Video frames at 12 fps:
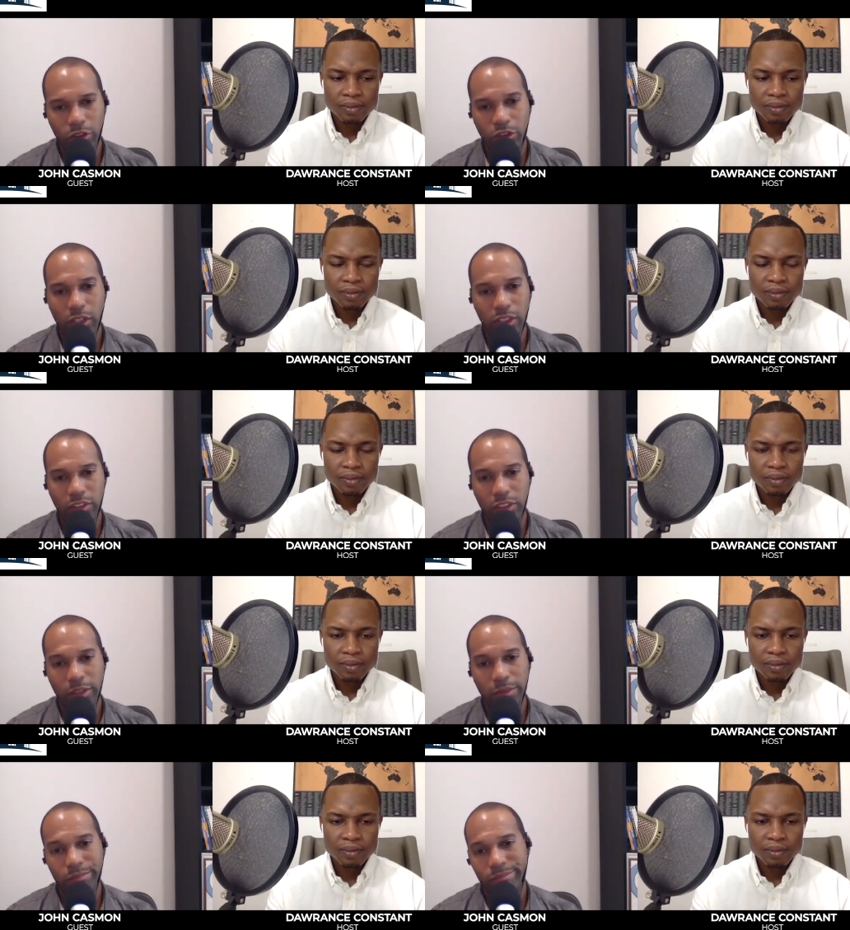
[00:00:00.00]
Speaker 1: you're trying to say.
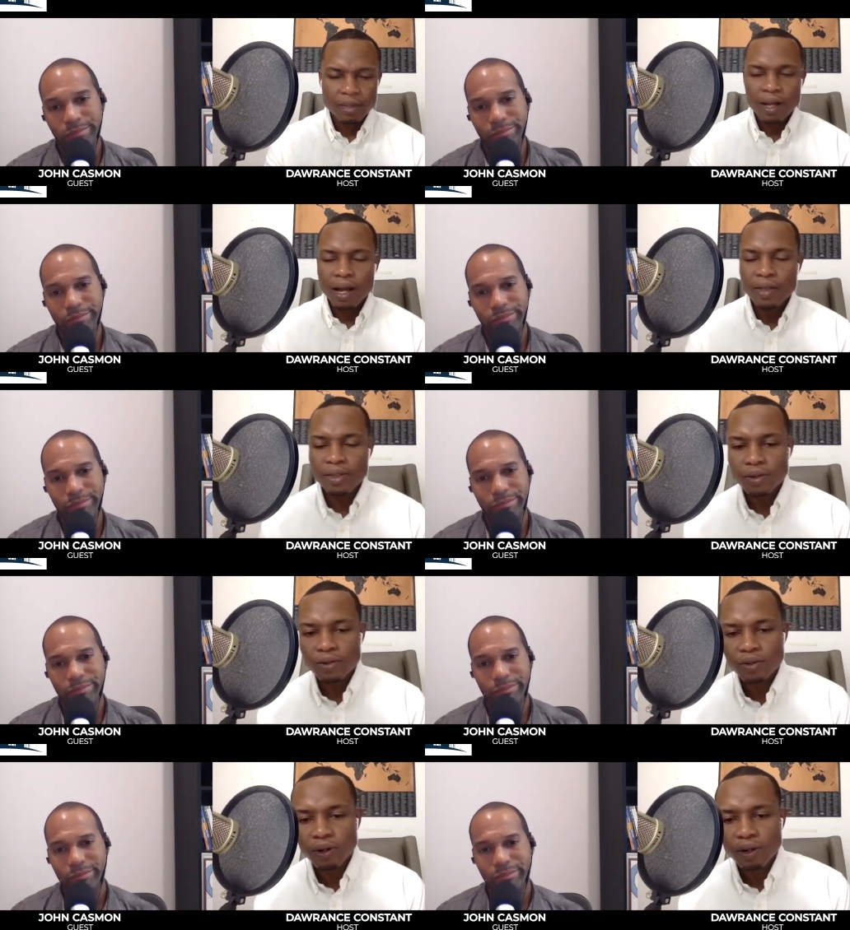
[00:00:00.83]
Speaker 2: I think
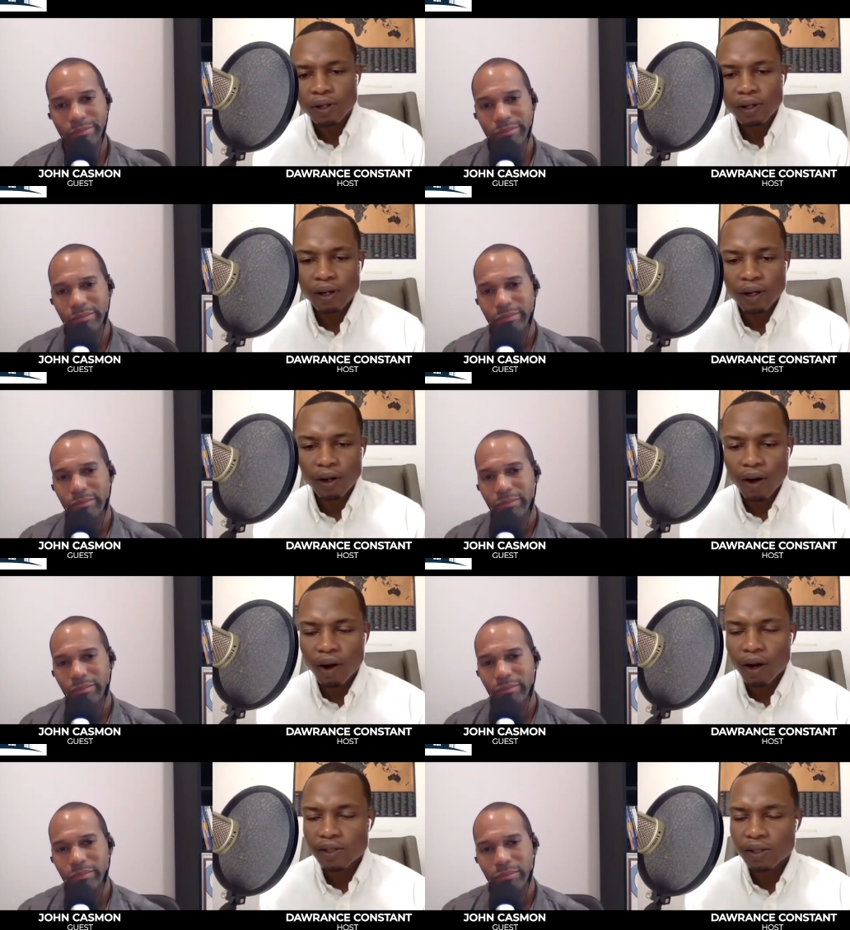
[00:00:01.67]
those are uh,
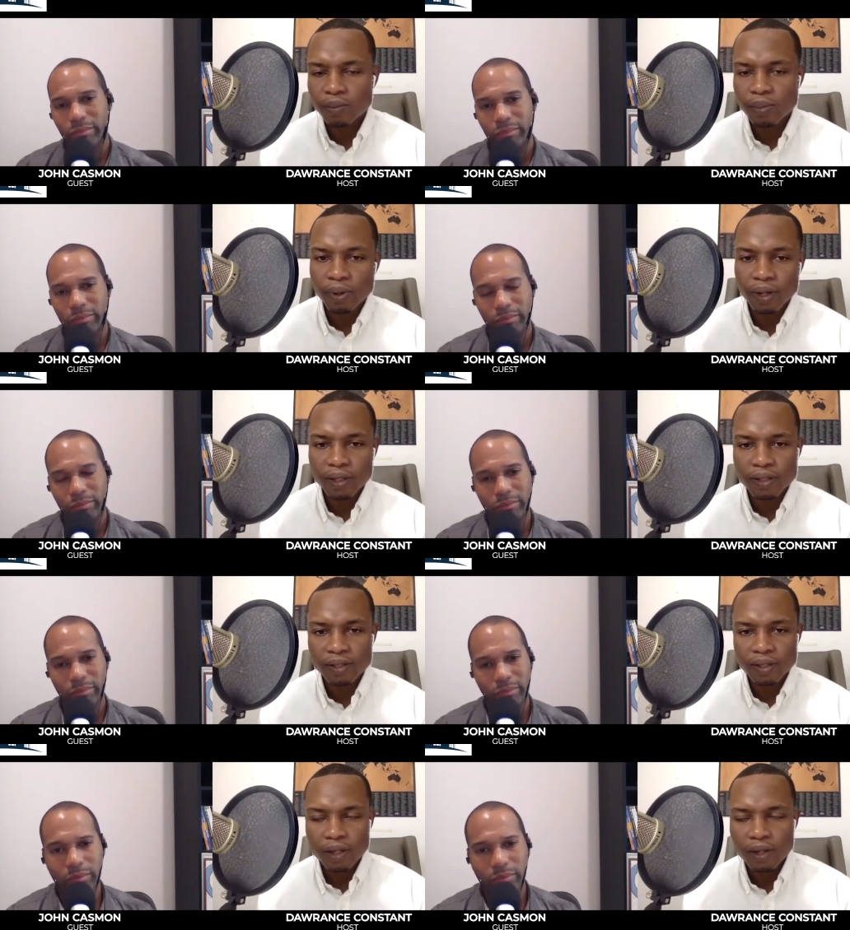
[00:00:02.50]
awesome
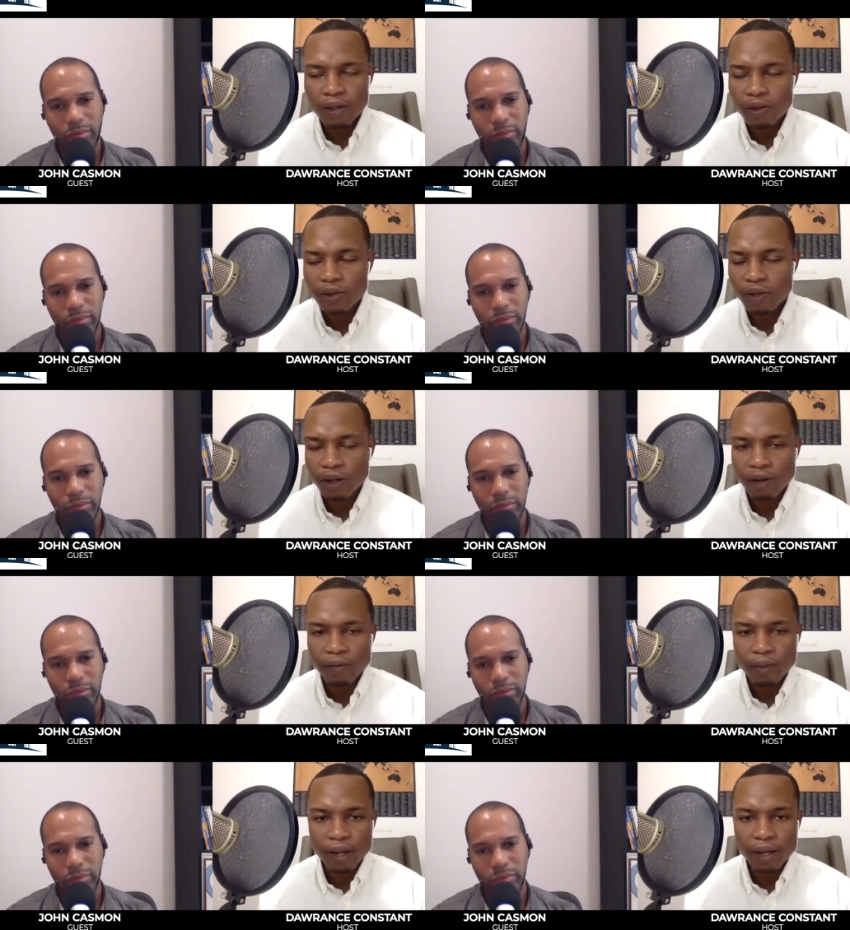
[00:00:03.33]
points. You know, you started
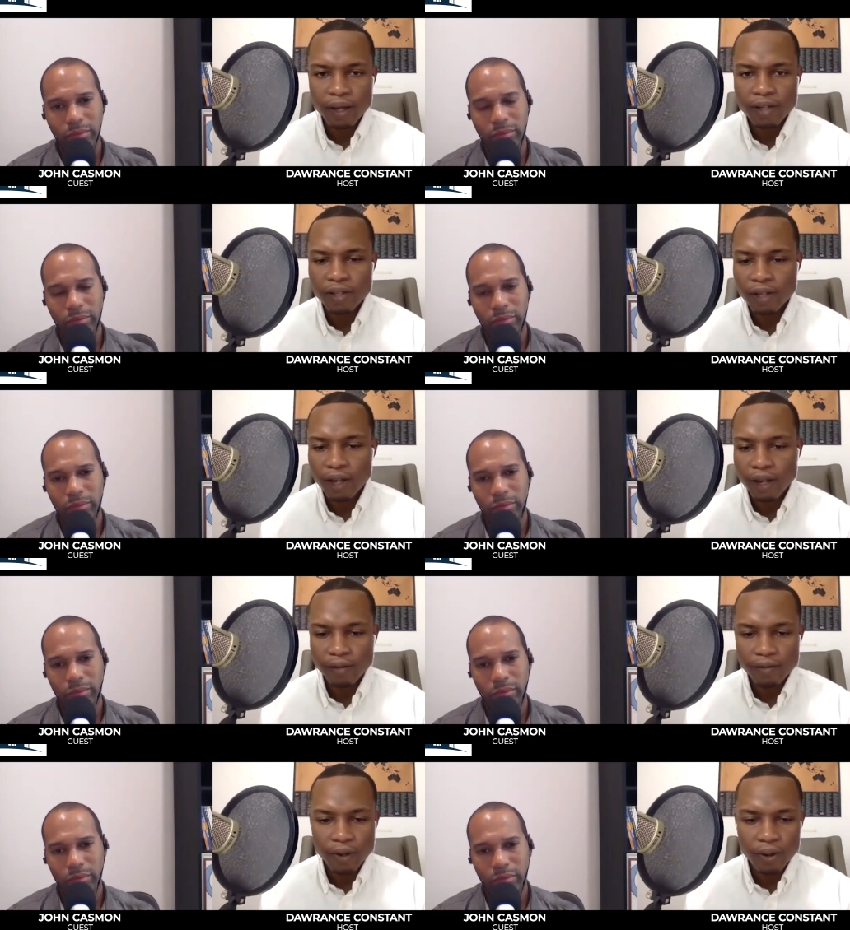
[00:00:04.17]
off by
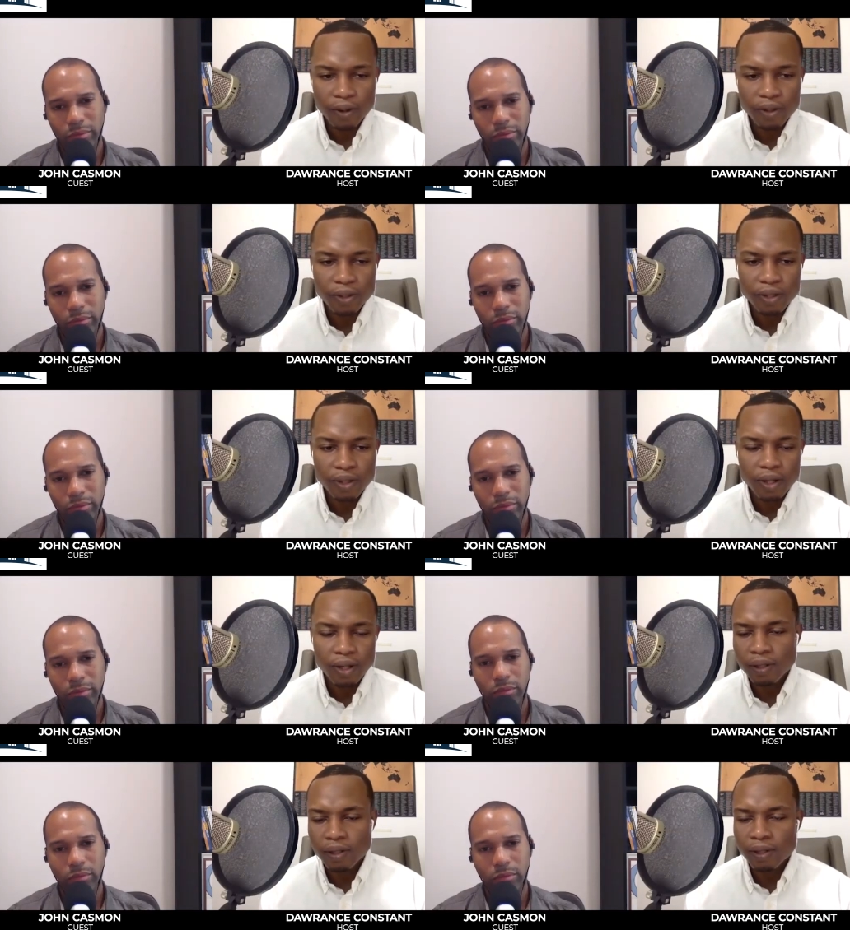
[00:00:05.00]
educating folks,
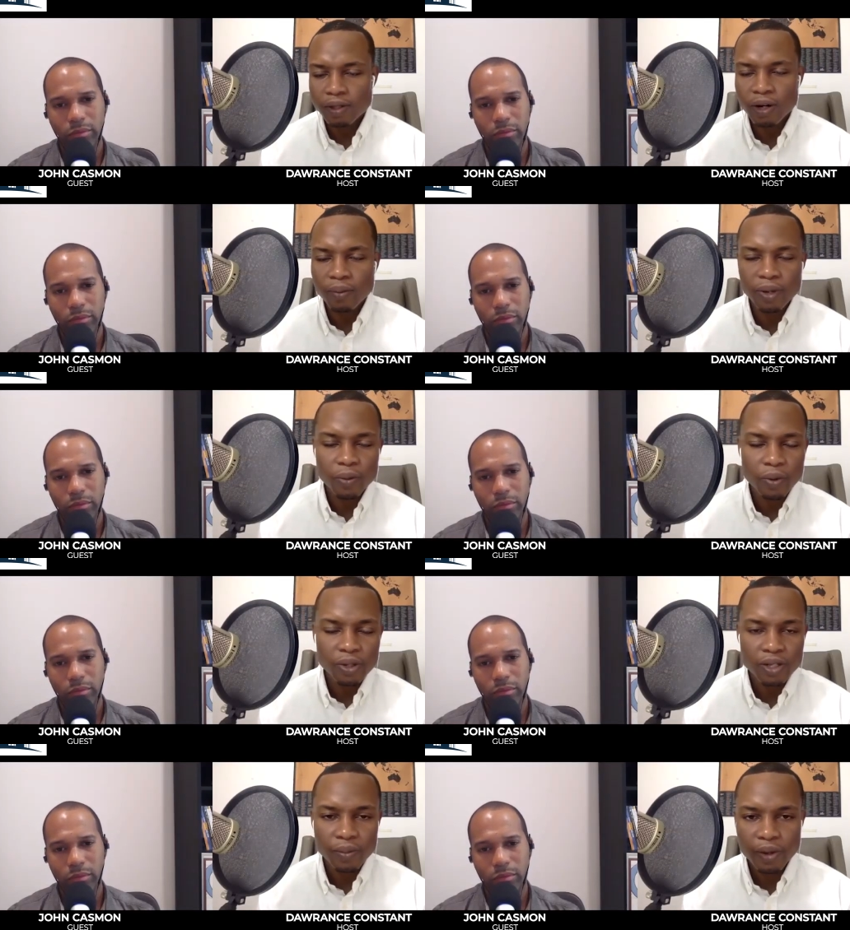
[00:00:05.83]
determining
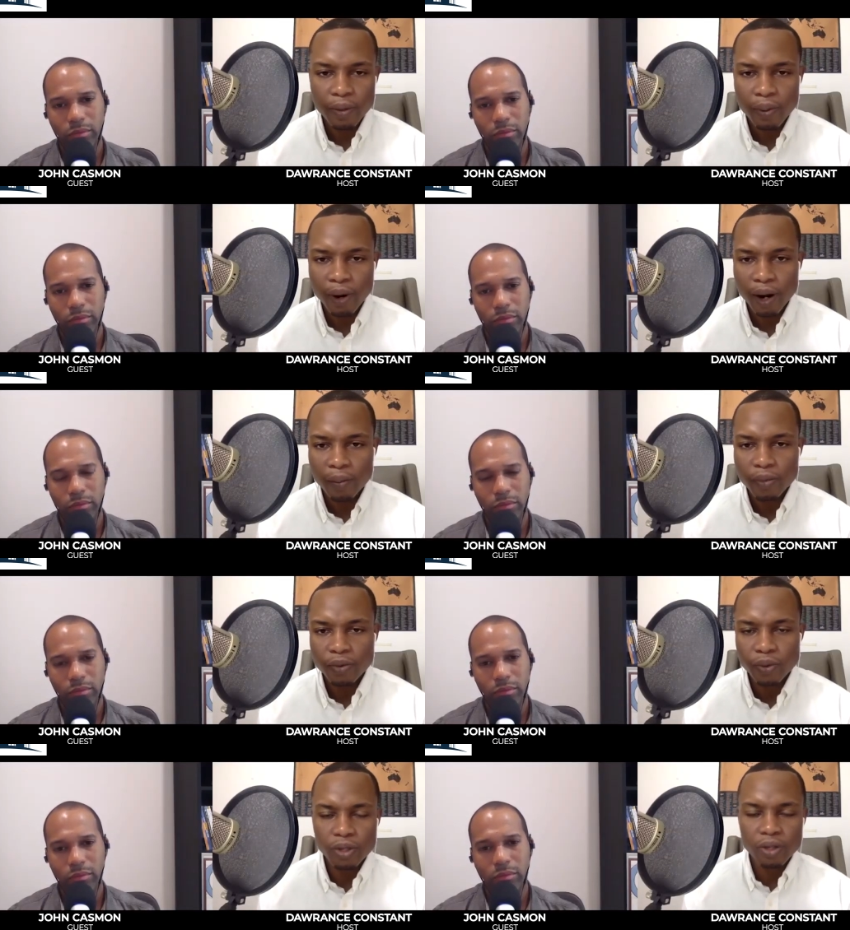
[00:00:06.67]
what some of their
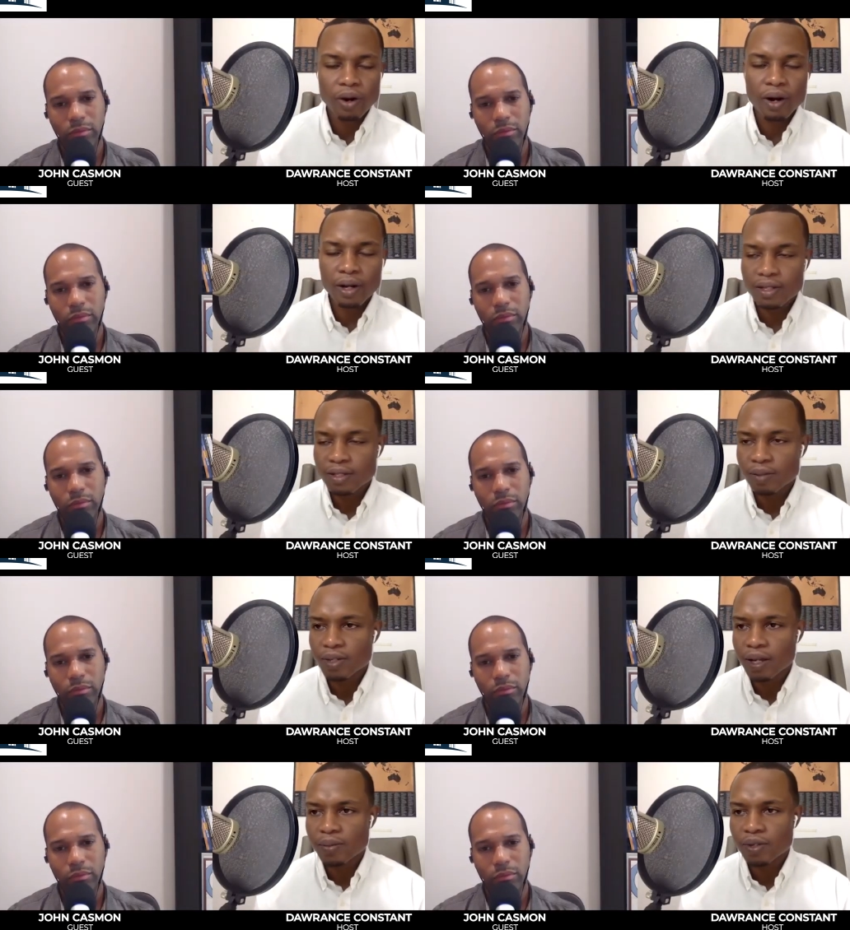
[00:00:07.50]
problems really are, because
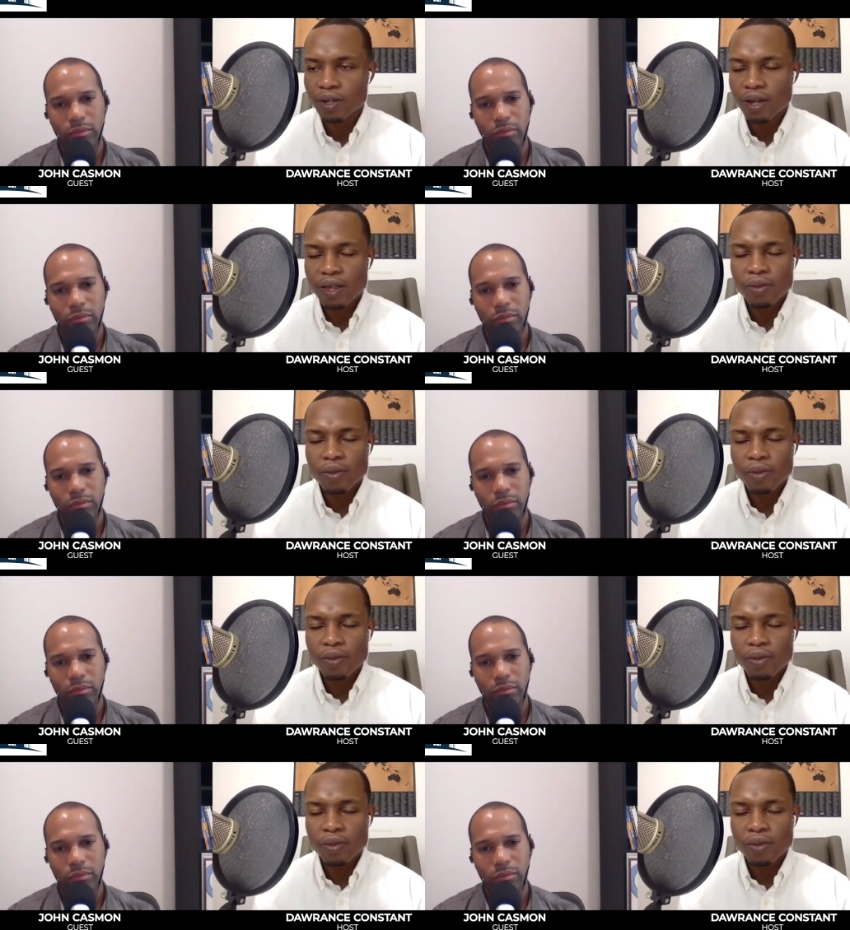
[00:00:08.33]
sometimes